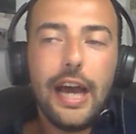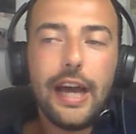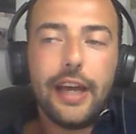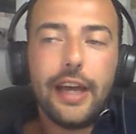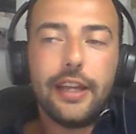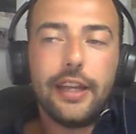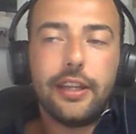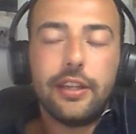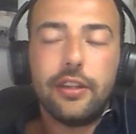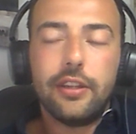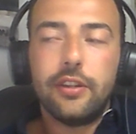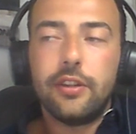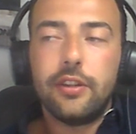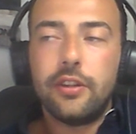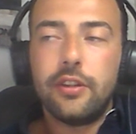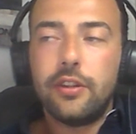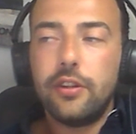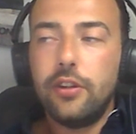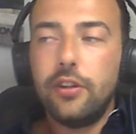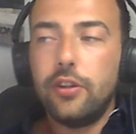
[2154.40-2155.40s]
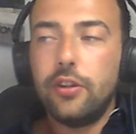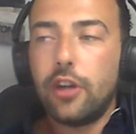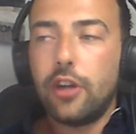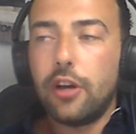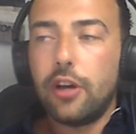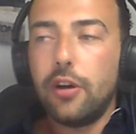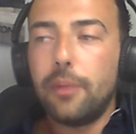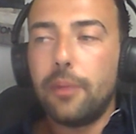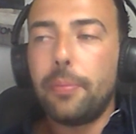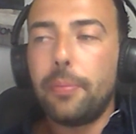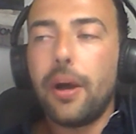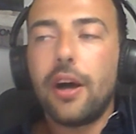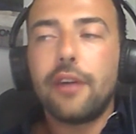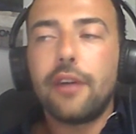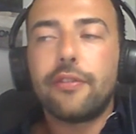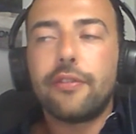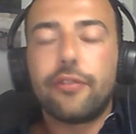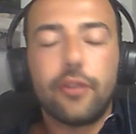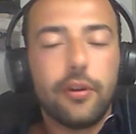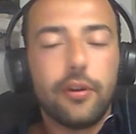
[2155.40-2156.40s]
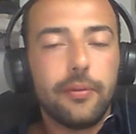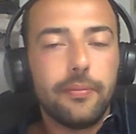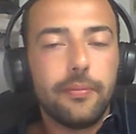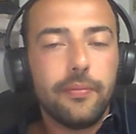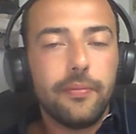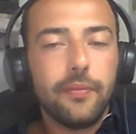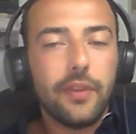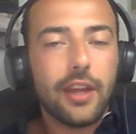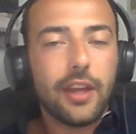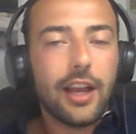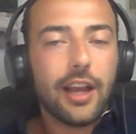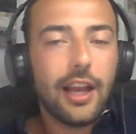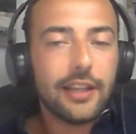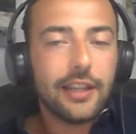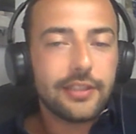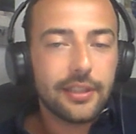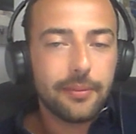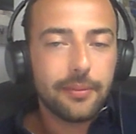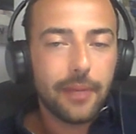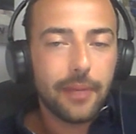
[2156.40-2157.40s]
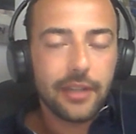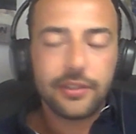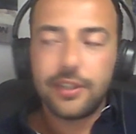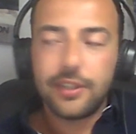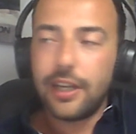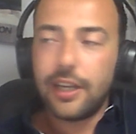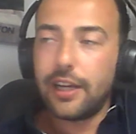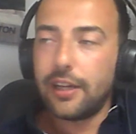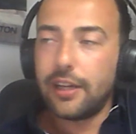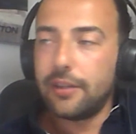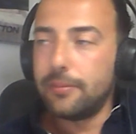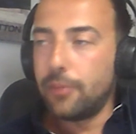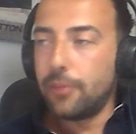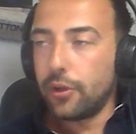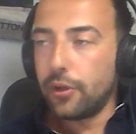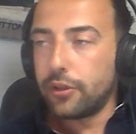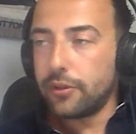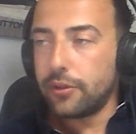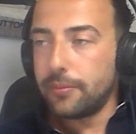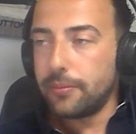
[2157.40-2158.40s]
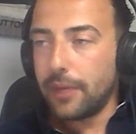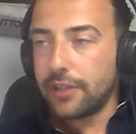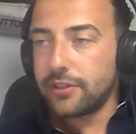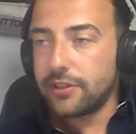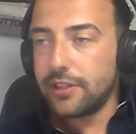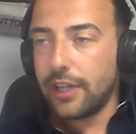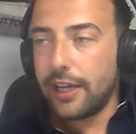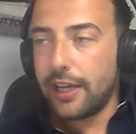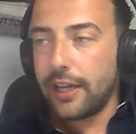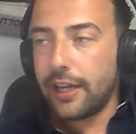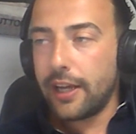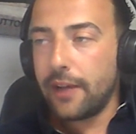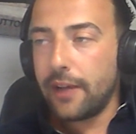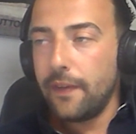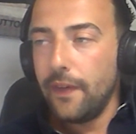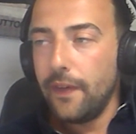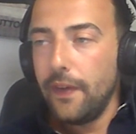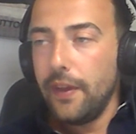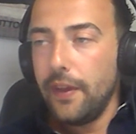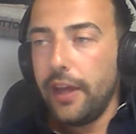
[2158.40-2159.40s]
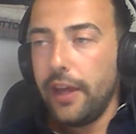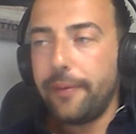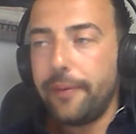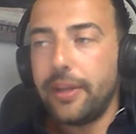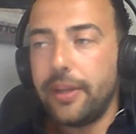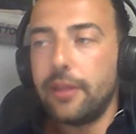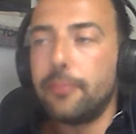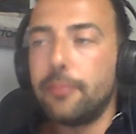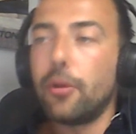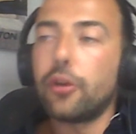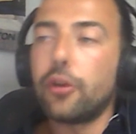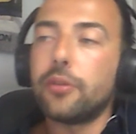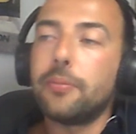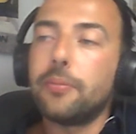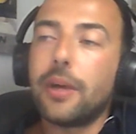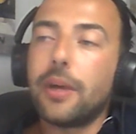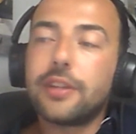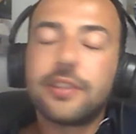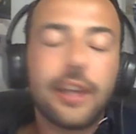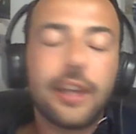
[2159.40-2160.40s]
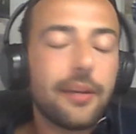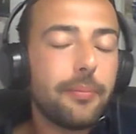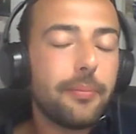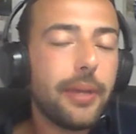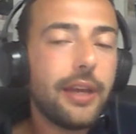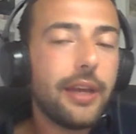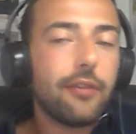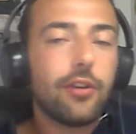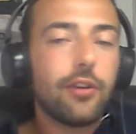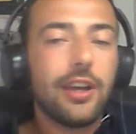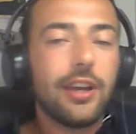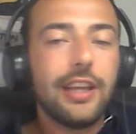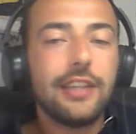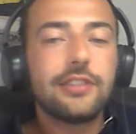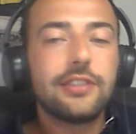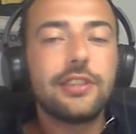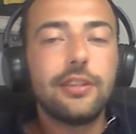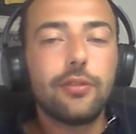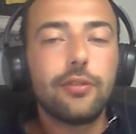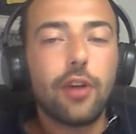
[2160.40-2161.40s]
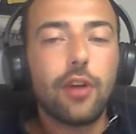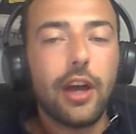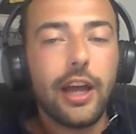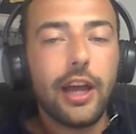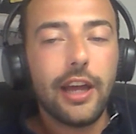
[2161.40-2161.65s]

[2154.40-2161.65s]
And, you know, apart from the classic Mustang and modern Mustang, I mean, the modern Mustang being released in